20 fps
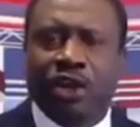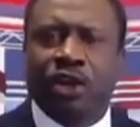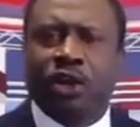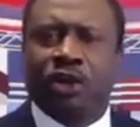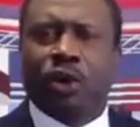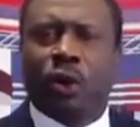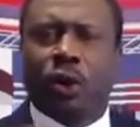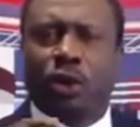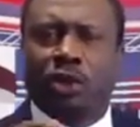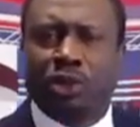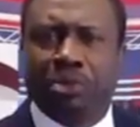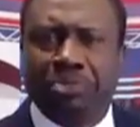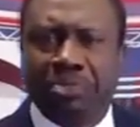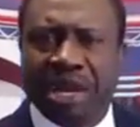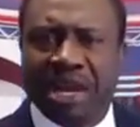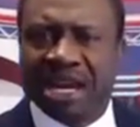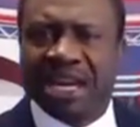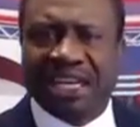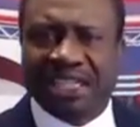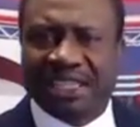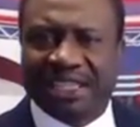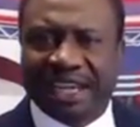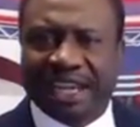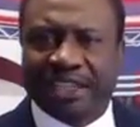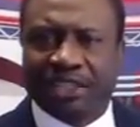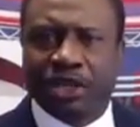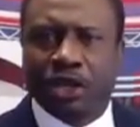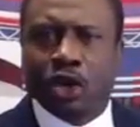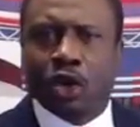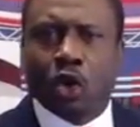Those
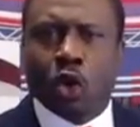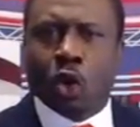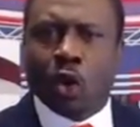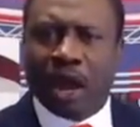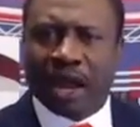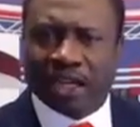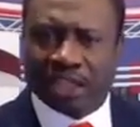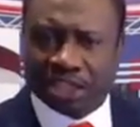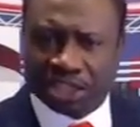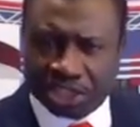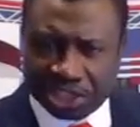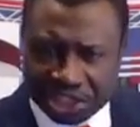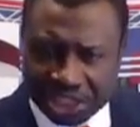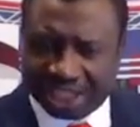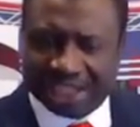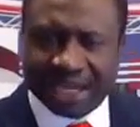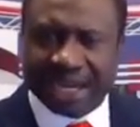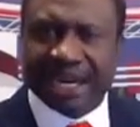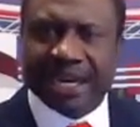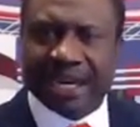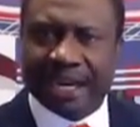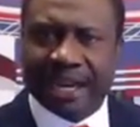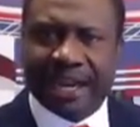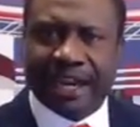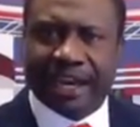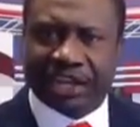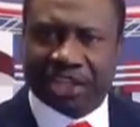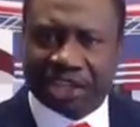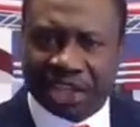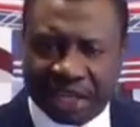ministers who are sitting
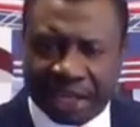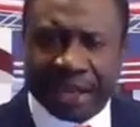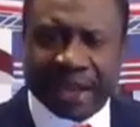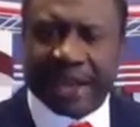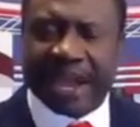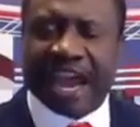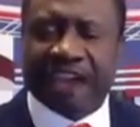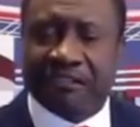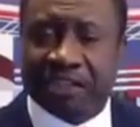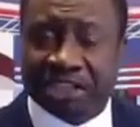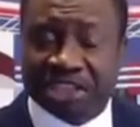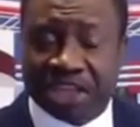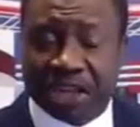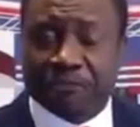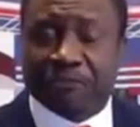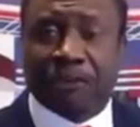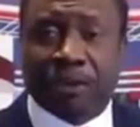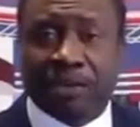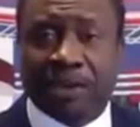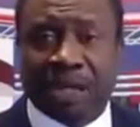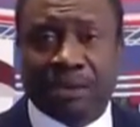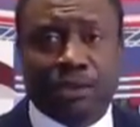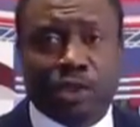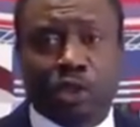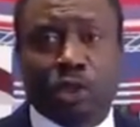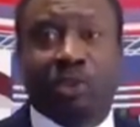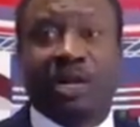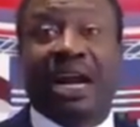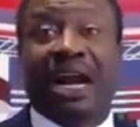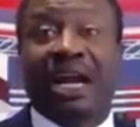there taking everything from him
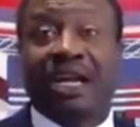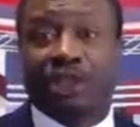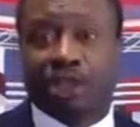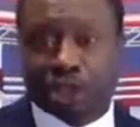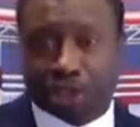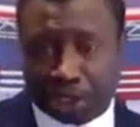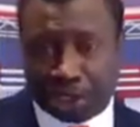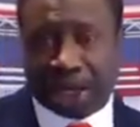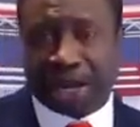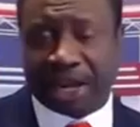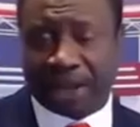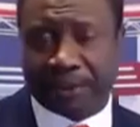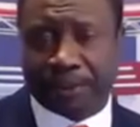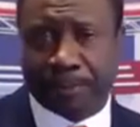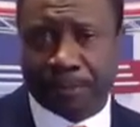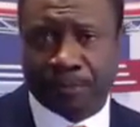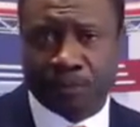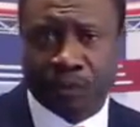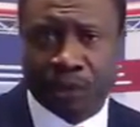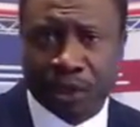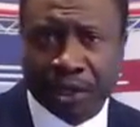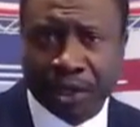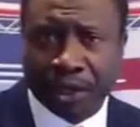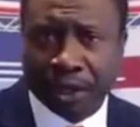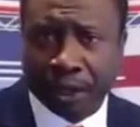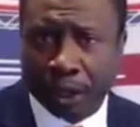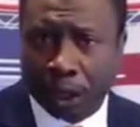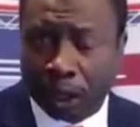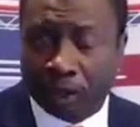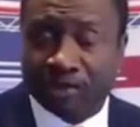should be ashamed
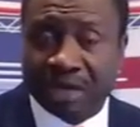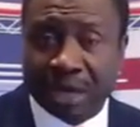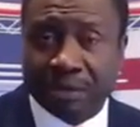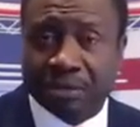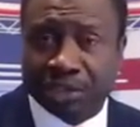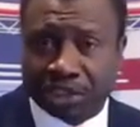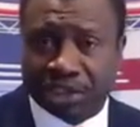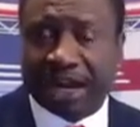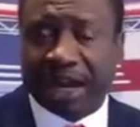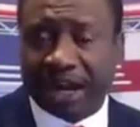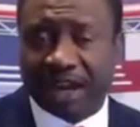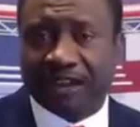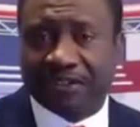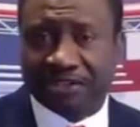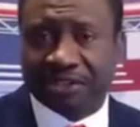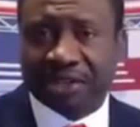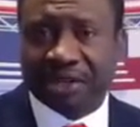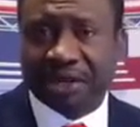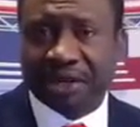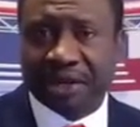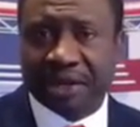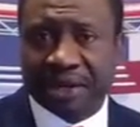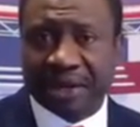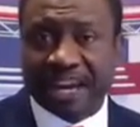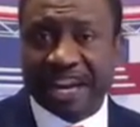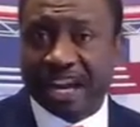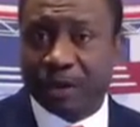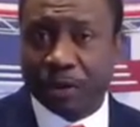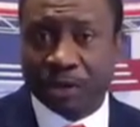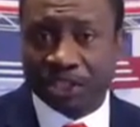of themselves,
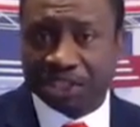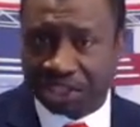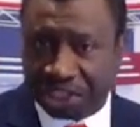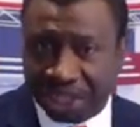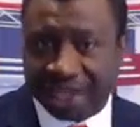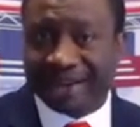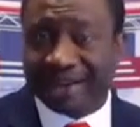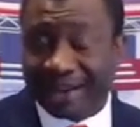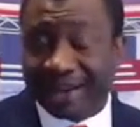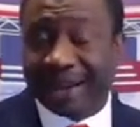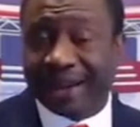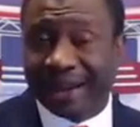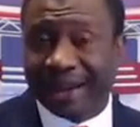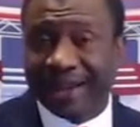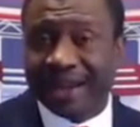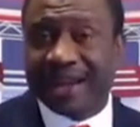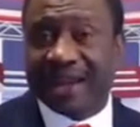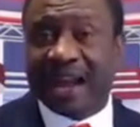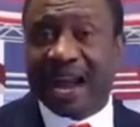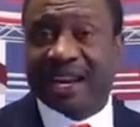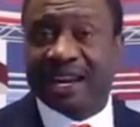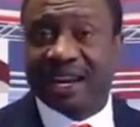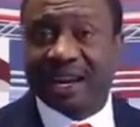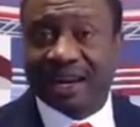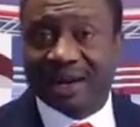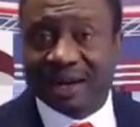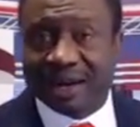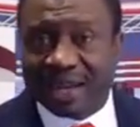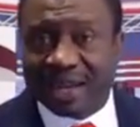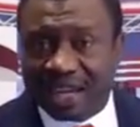that they will sit there and the
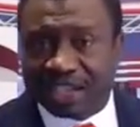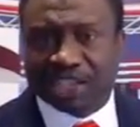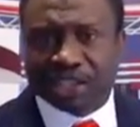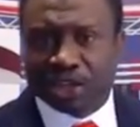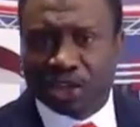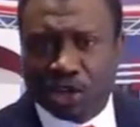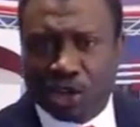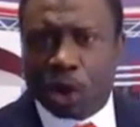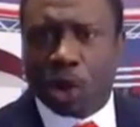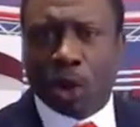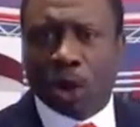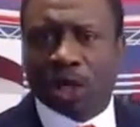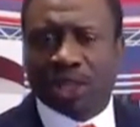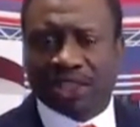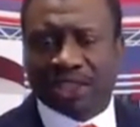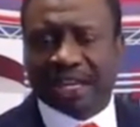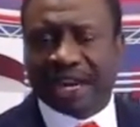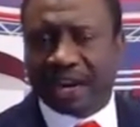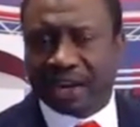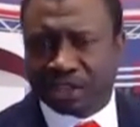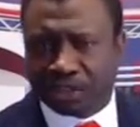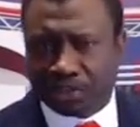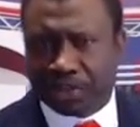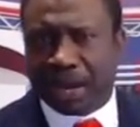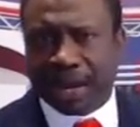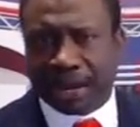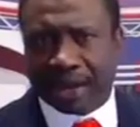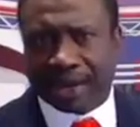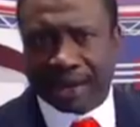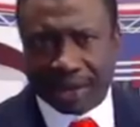least noise that is
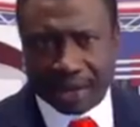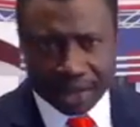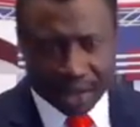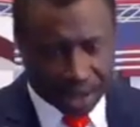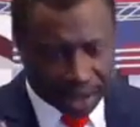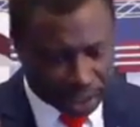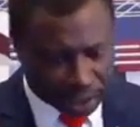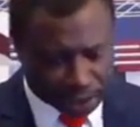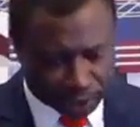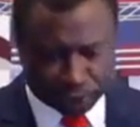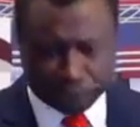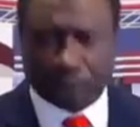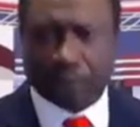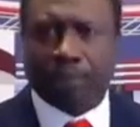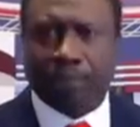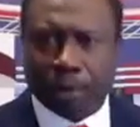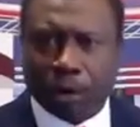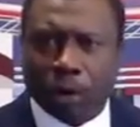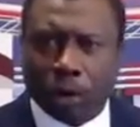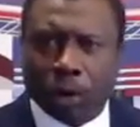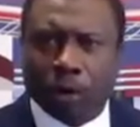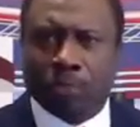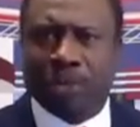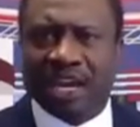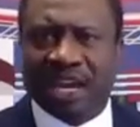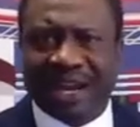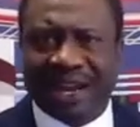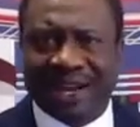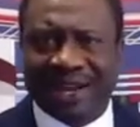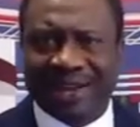made is from Paul
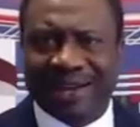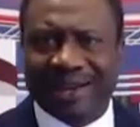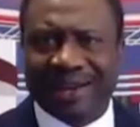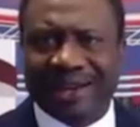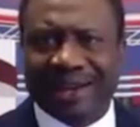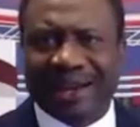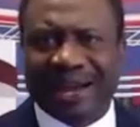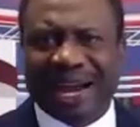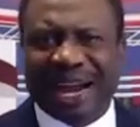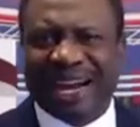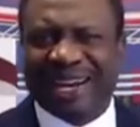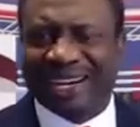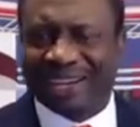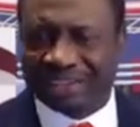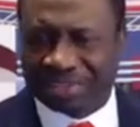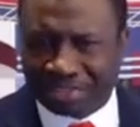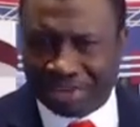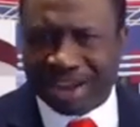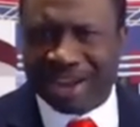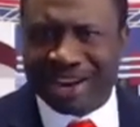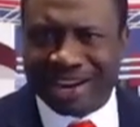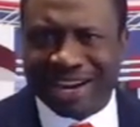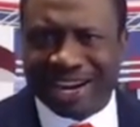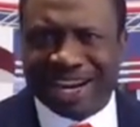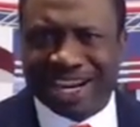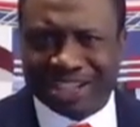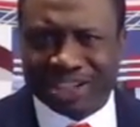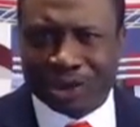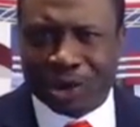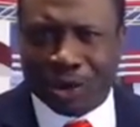Biya, and they think that
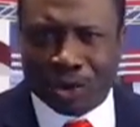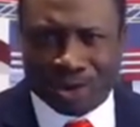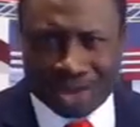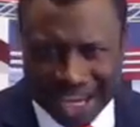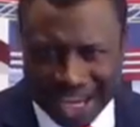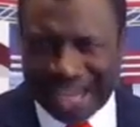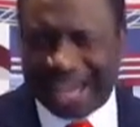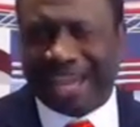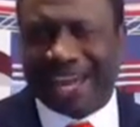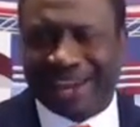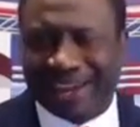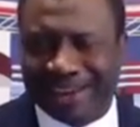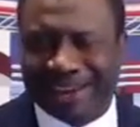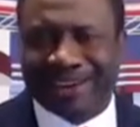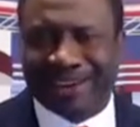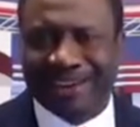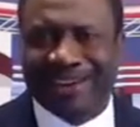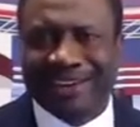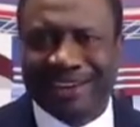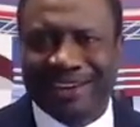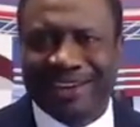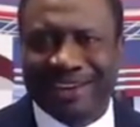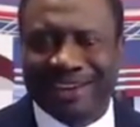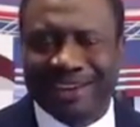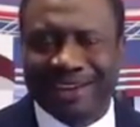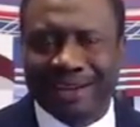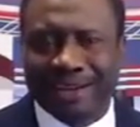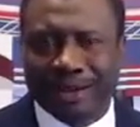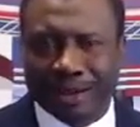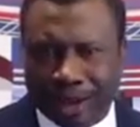is okay.
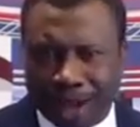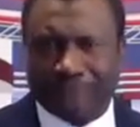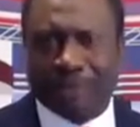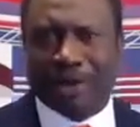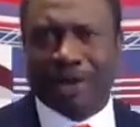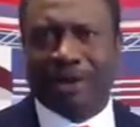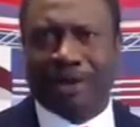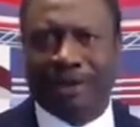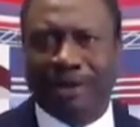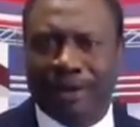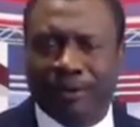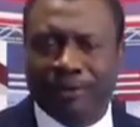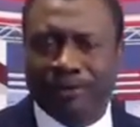Come on.